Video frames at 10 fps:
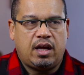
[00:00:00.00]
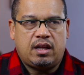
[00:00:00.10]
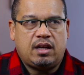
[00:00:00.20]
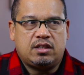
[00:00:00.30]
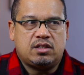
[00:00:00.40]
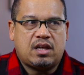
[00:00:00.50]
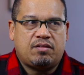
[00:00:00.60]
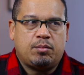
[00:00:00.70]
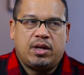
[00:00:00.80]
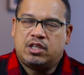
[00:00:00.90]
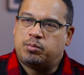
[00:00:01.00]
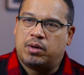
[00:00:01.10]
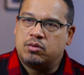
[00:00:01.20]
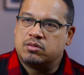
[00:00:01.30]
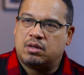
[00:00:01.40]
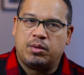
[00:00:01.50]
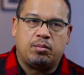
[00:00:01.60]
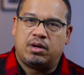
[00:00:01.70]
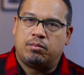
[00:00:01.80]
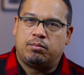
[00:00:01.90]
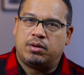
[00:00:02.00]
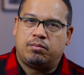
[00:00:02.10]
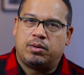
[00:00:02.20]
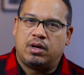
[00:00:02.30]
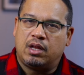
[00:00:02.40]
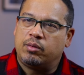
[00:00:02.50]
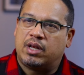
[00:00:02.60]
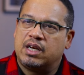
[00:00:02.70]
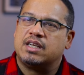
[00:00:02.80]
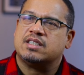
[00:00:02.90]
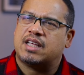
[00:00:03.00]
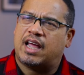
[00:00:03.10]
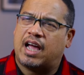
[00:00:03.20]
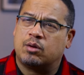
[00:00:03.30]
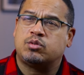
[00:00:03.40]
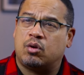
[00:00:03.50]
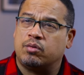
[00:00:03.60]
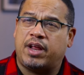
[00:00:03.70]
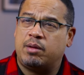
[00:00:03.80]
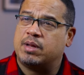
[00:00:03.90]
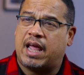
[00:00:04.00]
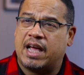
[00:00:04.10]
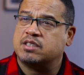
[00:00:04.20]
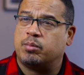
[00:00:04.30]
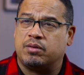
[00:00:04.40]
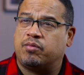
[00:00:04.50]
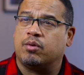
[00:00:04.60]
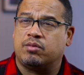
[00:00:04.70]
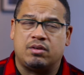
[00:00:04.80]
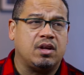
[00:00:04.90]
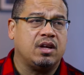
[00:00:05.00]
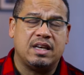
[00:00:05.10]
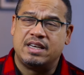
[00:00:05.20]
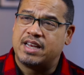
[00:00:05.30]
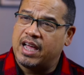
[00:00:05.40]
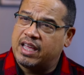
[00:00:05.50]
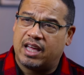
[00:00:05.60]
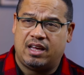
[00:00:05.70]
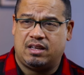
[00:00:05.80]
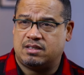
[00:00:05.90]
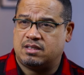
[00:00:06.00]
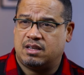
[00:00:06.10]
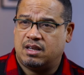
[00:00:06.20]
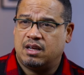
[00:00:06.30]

And they just haven't been exposed. I mean, but Hillary Clinton is a household name and has been for decades.